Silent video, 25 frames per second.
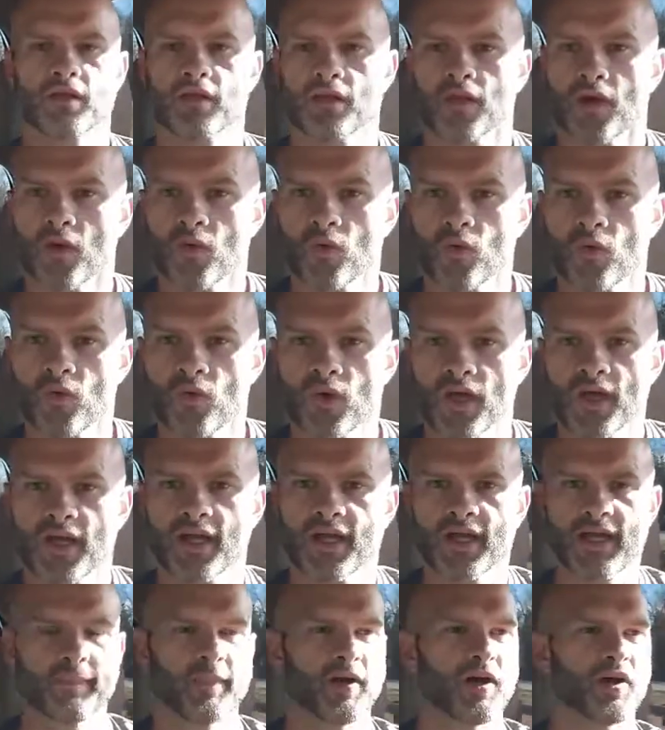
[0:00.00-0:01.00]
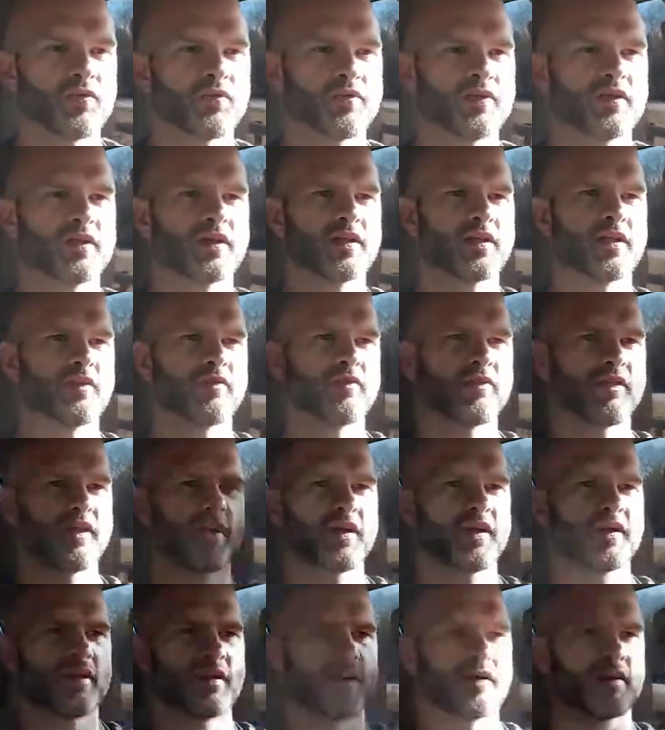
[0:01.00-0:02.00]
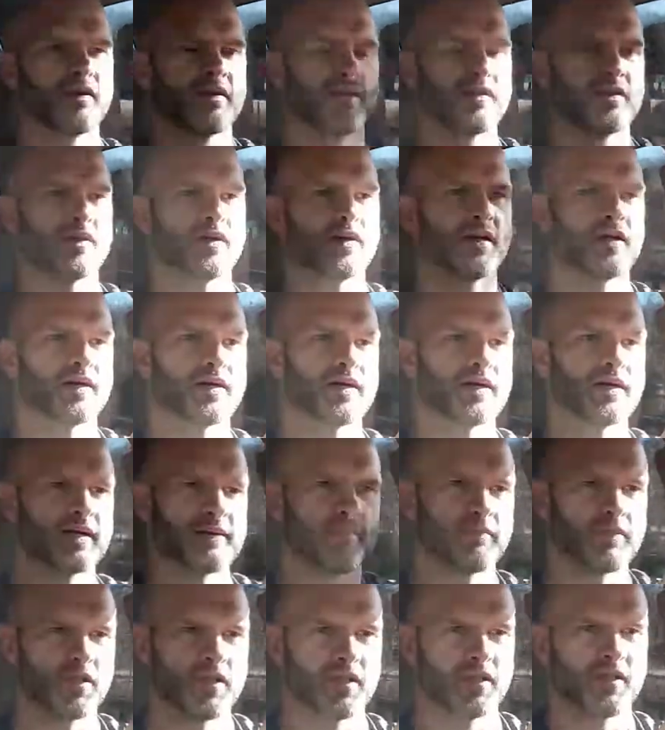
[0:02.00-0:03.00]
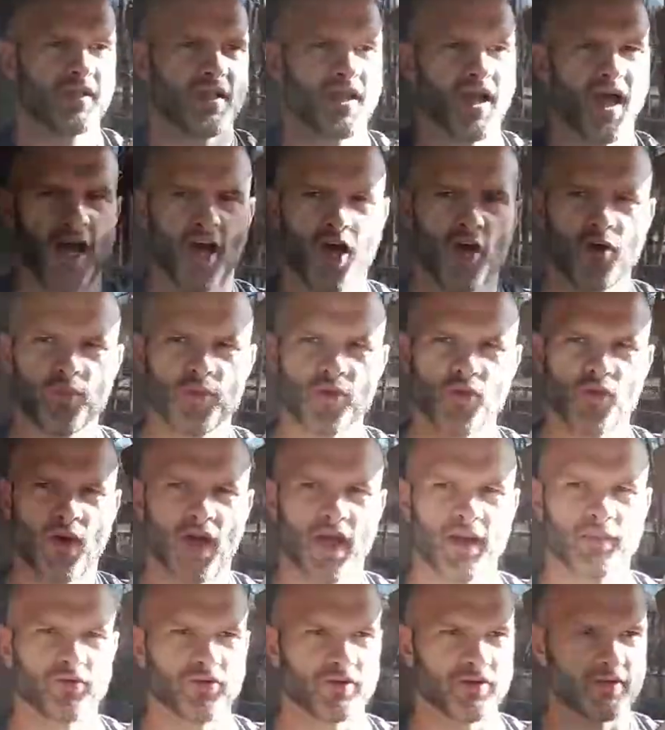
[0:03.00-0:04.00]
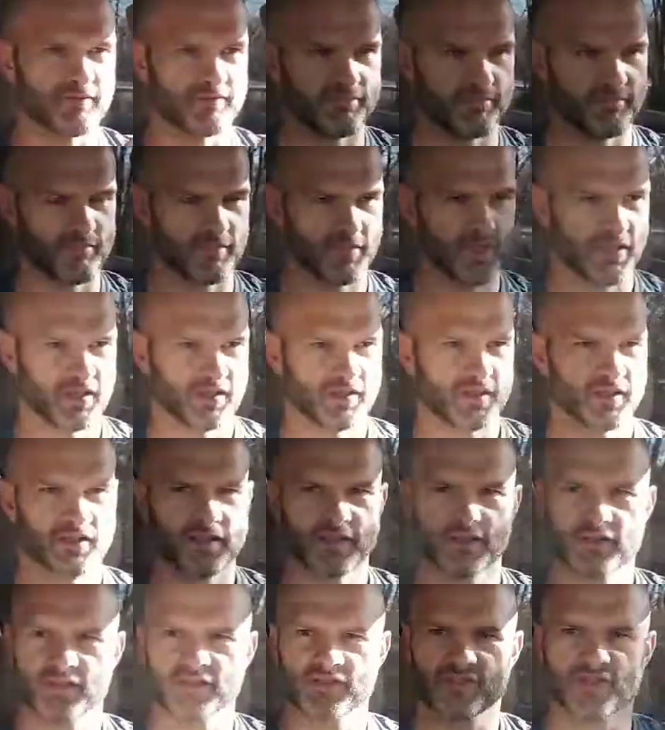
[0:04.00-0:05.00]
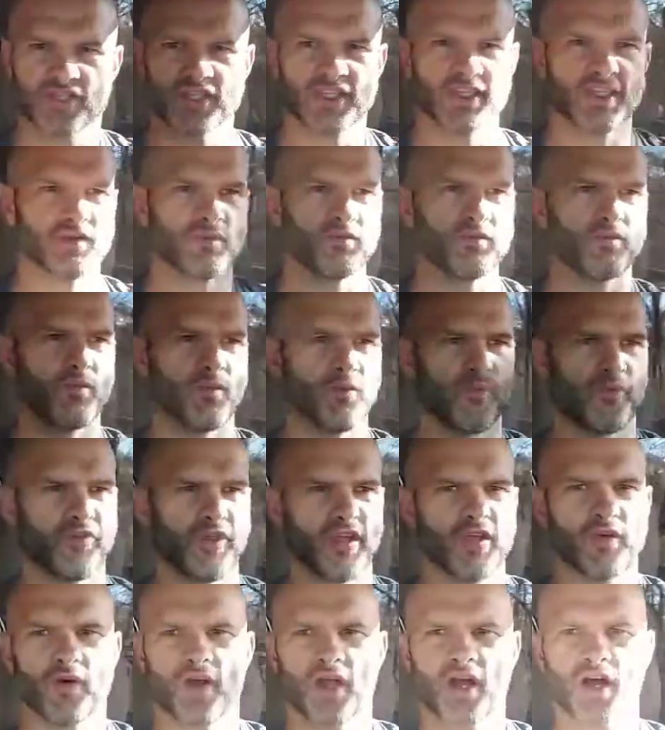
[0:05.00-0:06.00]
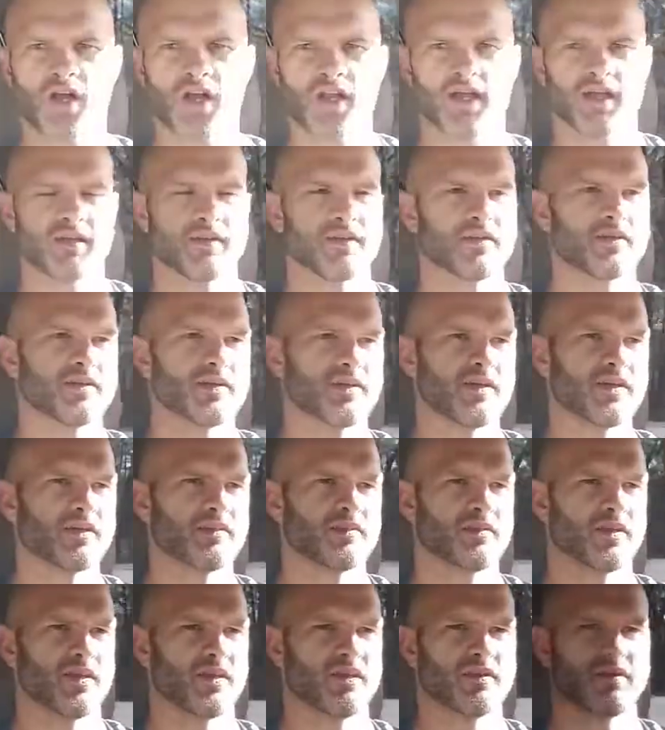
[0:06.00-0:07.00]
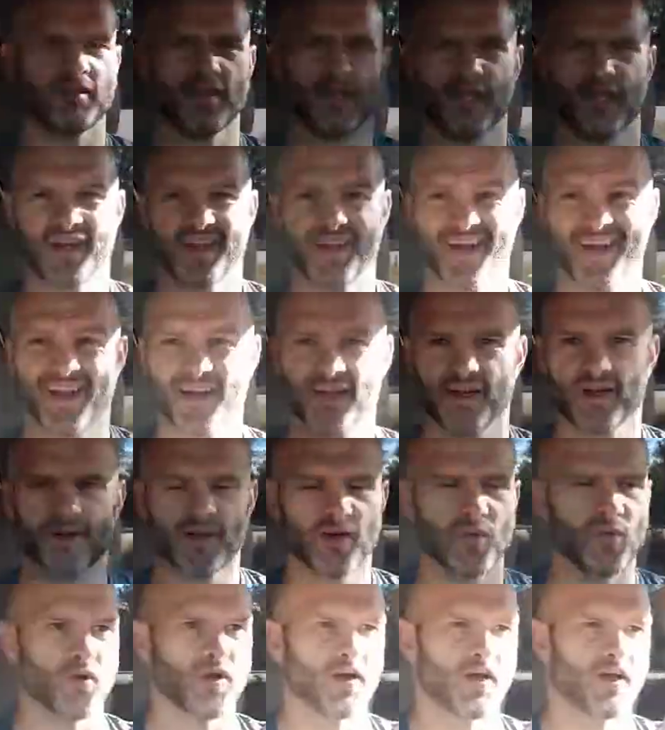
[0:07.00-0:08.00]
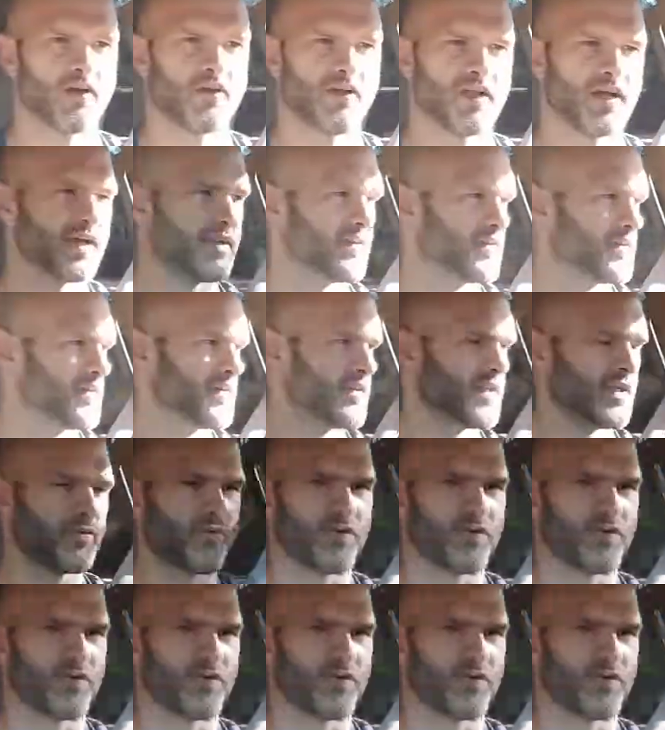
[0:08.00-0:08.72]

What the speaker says: Alright, I'm all done over there. I hope you were able to see what all I done and hear what all I done. There